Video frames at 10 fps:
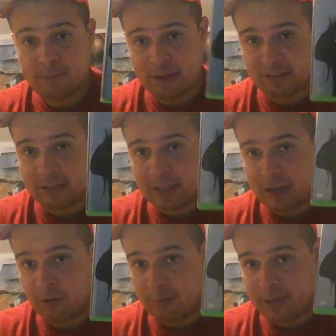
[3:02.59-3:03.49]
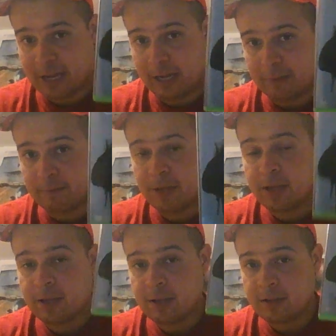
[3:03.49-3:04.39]
Basically, how he became
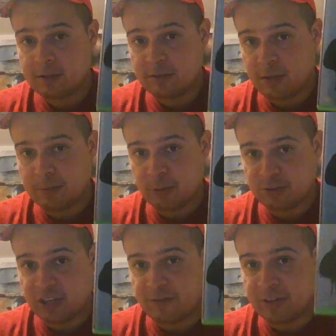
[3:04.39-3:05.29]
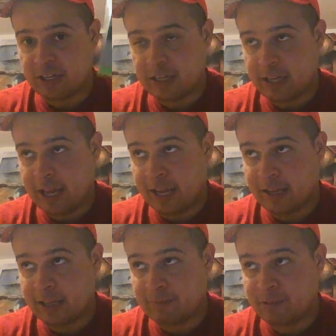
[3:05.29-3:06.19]
007,
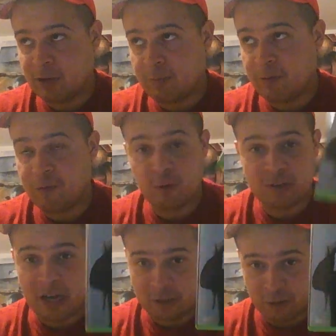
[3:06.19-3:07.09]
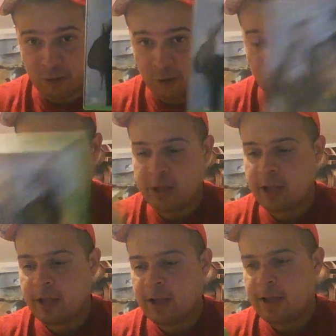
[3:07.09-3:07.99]
and, you know, before Doctor No.
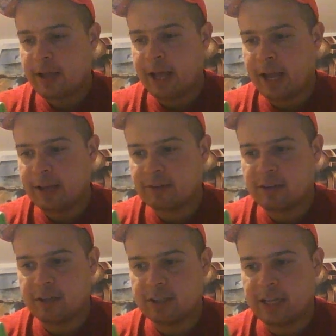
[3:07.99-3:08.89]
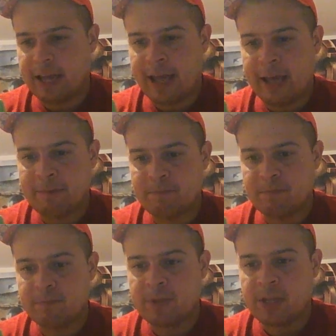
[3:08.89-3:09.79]
And uh, yeah,
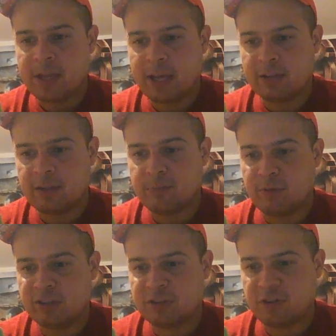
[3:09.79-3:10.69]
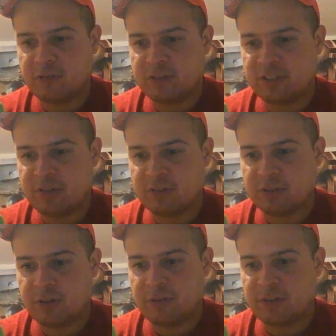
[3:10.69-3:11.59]
M, head of the British Service, Secret
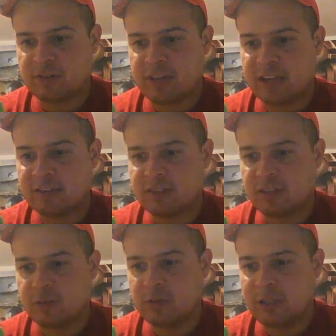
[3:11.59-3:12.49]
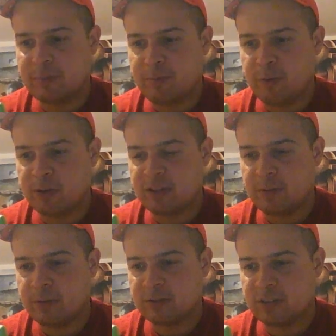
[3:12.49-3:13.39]
Service, sends the newly promoted
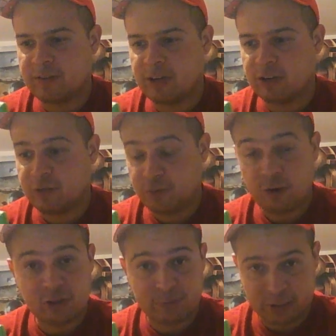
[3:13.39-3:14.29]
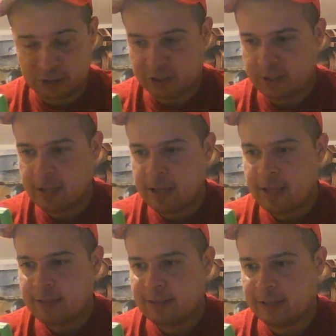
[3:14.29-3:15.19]
007 on his first mission
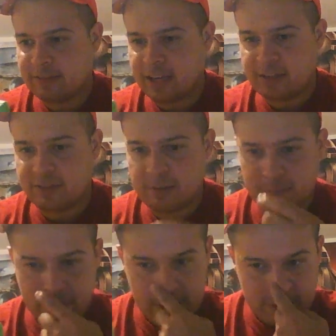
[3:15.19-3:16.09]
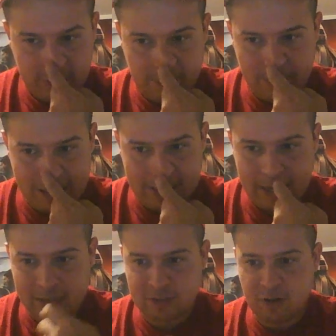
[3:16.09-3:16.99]
that takes him to
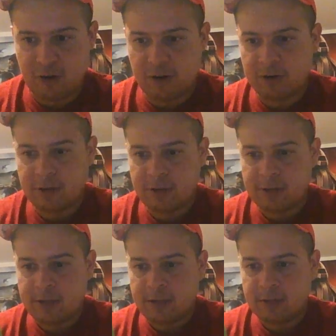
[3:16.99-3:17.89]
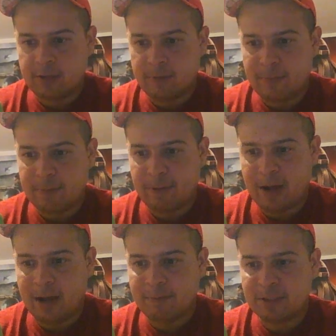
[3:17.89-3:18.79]
Madagascar, the
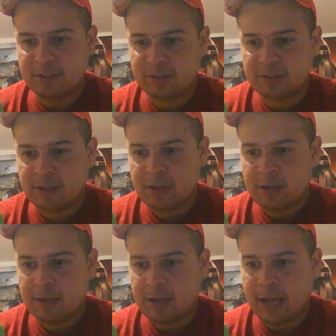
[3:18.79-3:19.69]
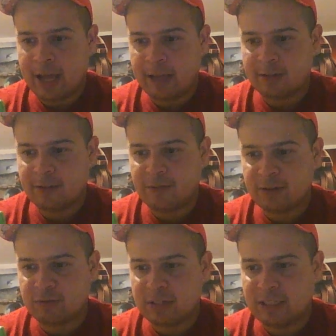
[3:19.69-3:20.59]
Bahamas, and
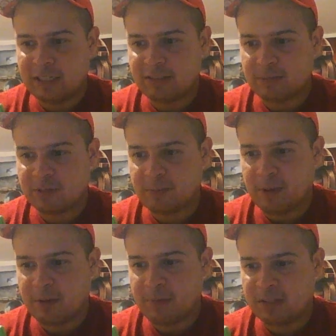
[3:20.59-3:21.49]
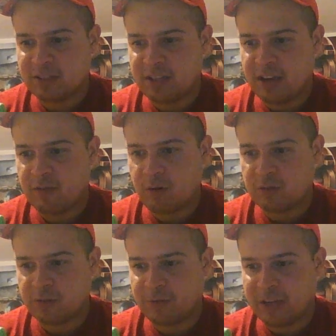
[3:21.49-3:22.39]
eventually leads him to
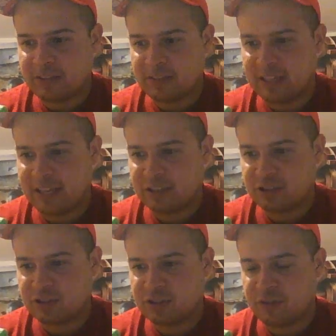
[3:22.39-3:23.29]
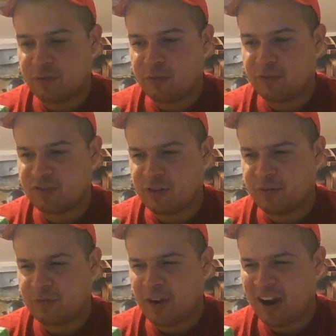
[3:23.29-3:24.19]
Montenegro to face Les
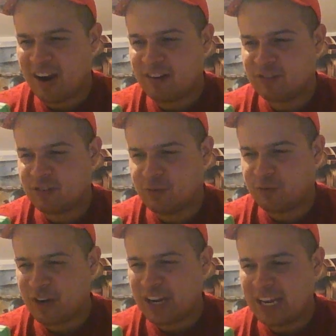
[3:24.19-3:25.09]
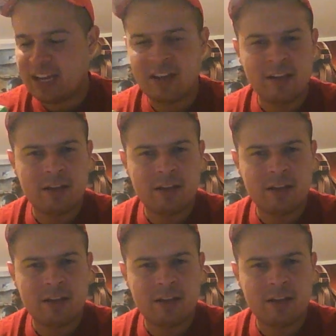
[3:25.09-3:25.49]
Chaffrey.